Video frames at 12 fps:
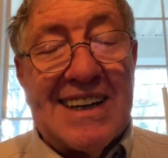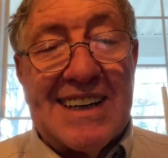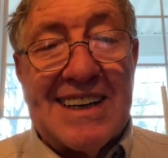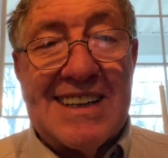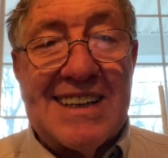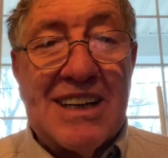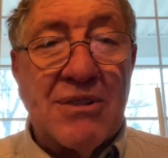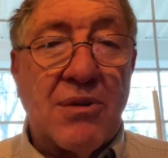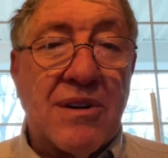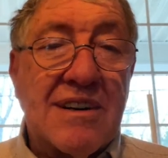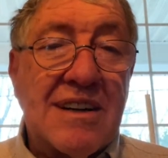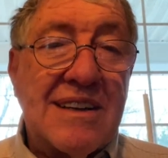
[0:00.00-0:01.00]
uh,
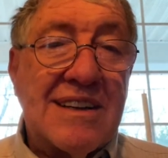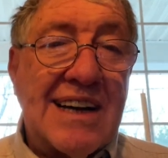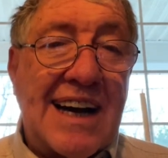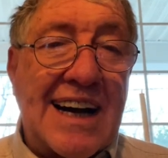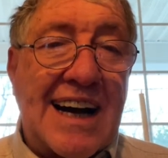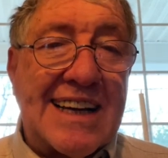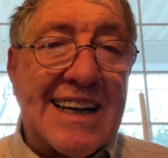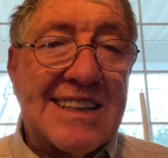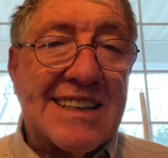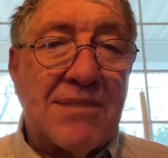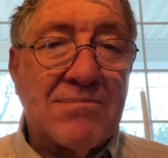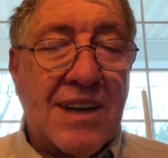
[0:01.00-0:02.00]
we're, I guess
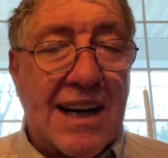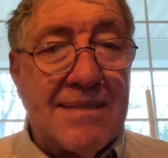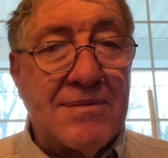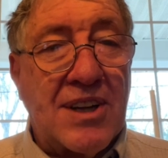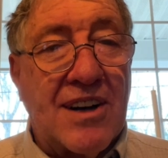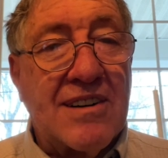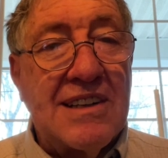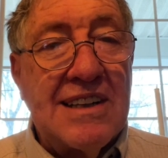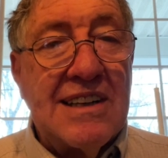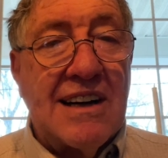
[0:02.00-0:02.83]
sometimes our,